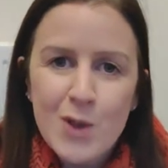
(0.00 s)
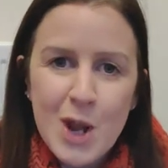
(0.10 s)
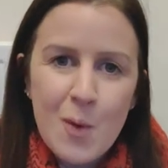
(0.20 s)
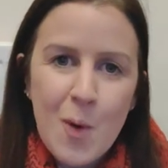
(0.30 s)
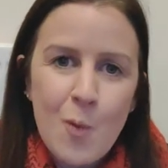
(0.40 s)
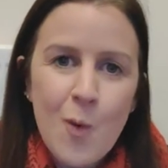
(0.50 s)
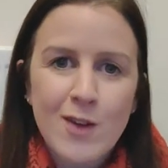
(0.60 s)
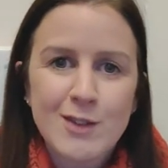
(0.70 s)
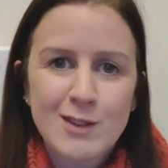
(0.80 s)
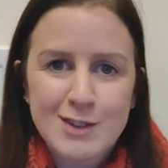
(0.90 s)
you know,
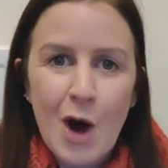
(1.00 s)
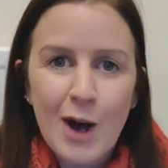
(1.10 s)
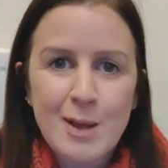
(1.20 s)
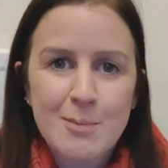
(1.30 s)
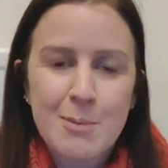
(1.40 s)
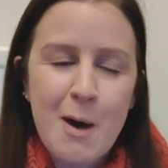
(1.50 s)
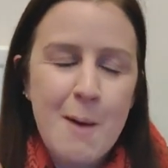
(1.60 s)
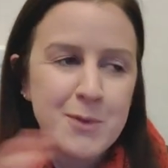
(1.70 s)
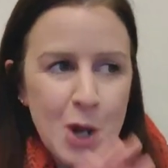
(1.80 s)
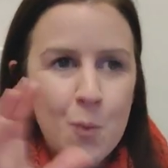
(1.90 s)
one type,
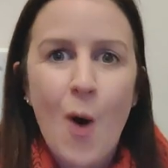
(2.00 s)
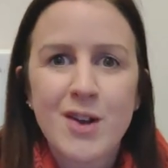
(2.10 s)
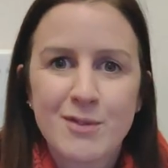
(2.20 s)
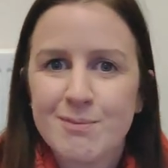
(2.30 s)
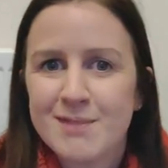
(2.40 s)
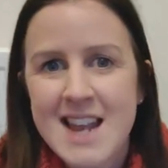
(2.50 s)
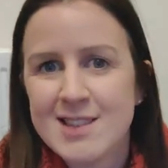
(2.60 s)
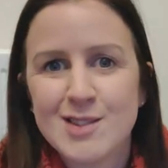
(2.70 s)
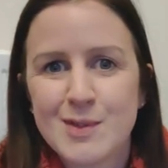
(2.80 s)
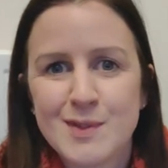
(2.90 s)
one
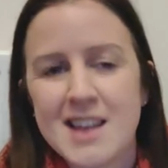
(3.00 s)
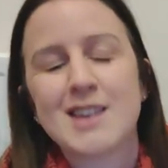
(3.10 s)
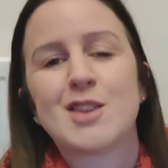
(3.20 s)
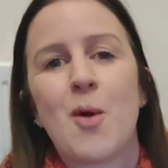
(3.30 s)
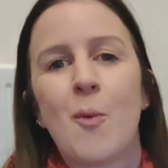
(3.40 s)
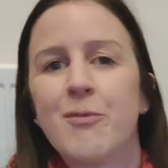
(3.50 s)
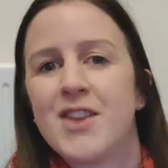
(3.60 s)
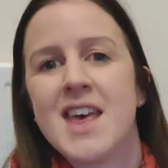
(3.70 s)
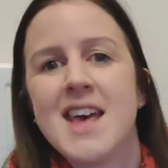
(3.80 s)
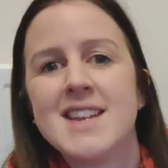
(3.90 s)
list of six that I
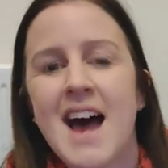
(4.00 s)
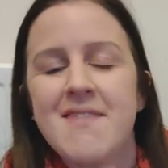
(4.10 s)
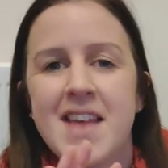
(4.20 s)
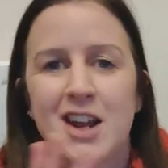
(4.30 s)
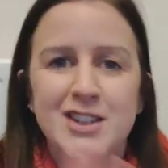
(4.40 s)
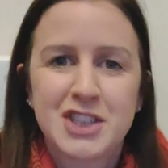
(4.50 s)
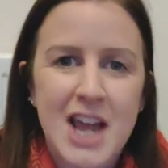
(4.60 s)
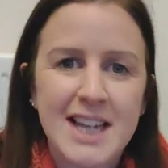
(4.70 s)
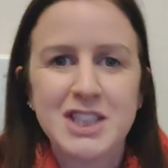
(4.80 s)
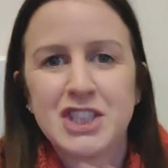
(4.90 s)
wanted, and then I
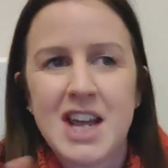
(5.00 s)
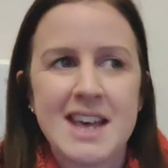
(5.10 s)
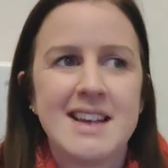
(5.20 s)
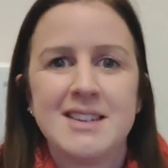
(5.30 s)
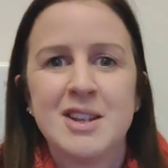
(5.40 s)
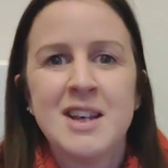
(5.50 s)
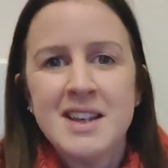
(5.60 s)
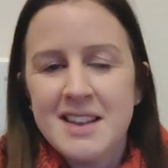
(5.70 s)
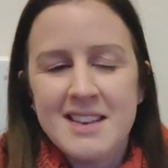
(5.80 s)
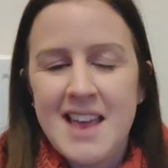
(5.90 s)
change it. And
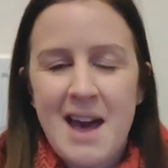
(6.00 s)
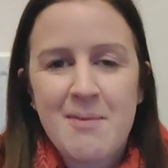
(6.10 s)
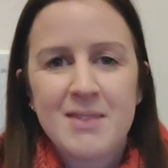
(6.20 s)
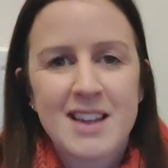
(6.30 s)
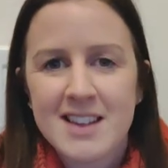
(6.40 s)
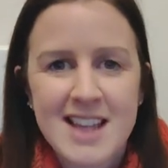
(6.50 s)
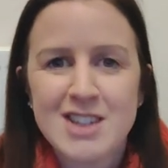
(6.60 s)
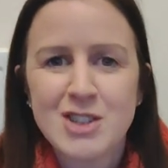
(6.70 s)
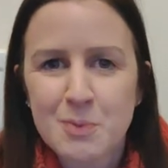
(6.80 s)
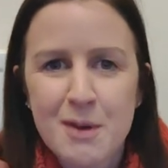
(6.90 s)
yeah,
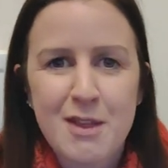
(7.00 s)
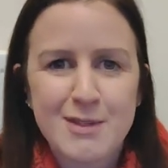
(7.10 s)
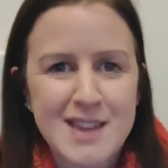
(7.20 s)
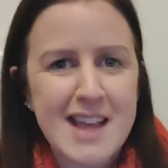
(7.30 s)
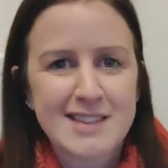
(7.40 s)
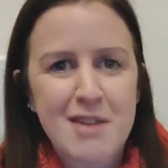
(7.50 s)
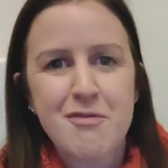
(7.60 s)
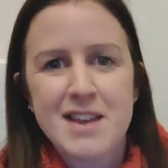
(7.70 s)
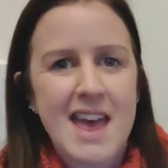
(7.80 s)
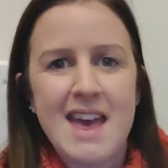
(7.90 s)
it's just one of those things
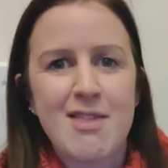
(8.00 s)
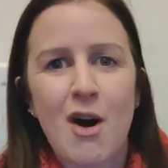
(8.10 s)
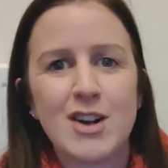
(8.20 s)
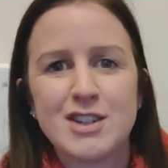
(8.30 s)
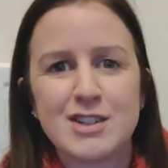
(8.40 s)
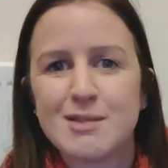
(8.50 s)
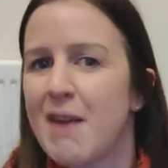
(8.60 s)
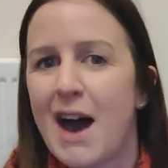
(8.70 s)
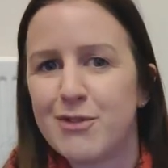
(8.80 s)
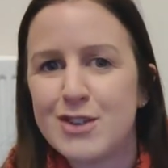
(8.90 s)
every year that I
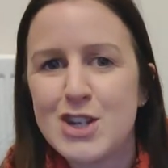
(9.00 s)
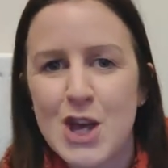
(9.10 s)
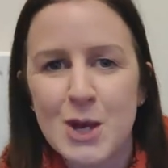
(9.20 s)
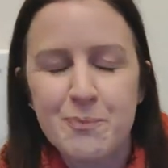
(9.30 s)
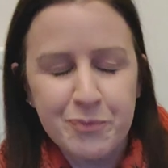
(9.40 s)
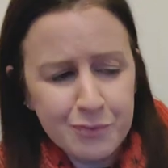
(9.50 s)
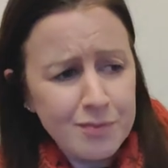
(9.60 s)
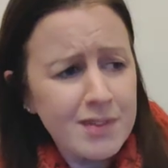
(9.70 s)
just have to do.